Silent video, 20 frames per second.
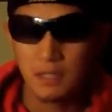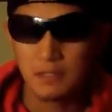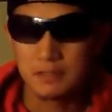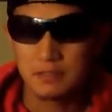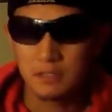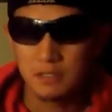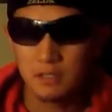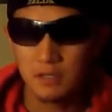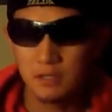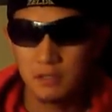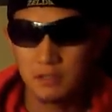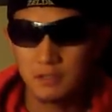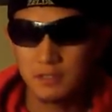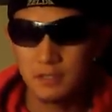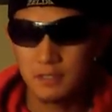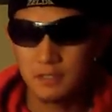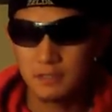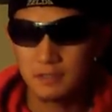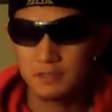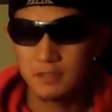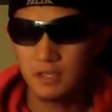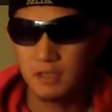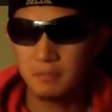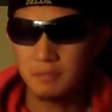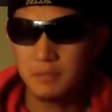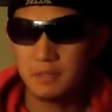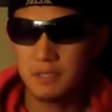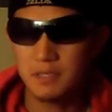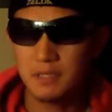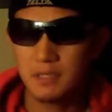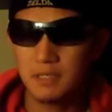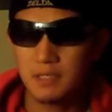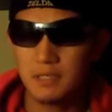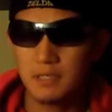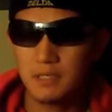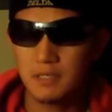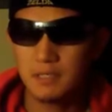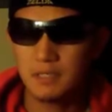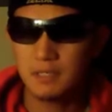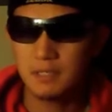it's called uh,
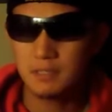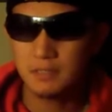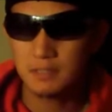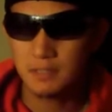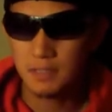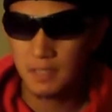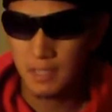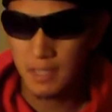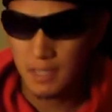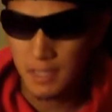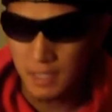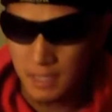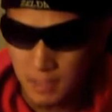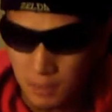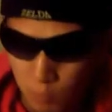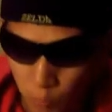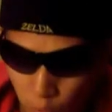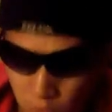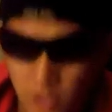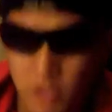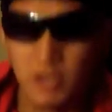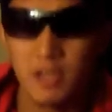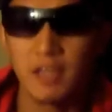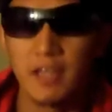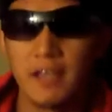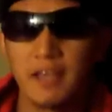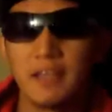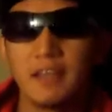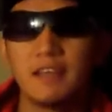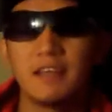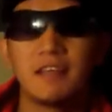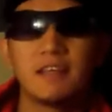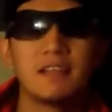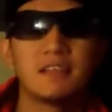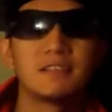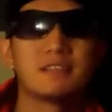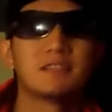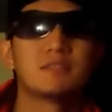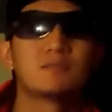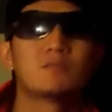Zombies in Wonderland. That
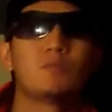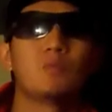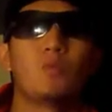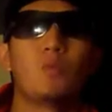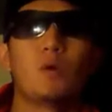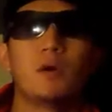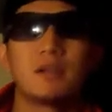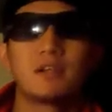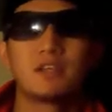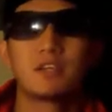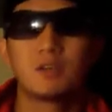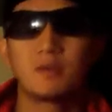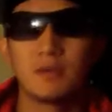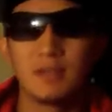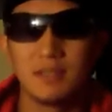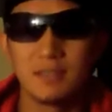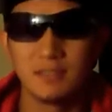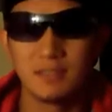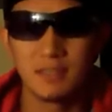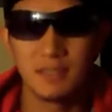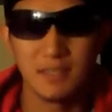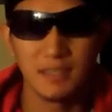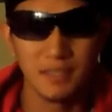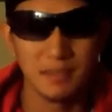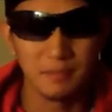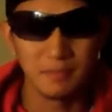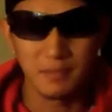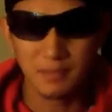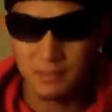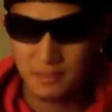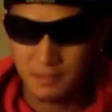is one crazy game.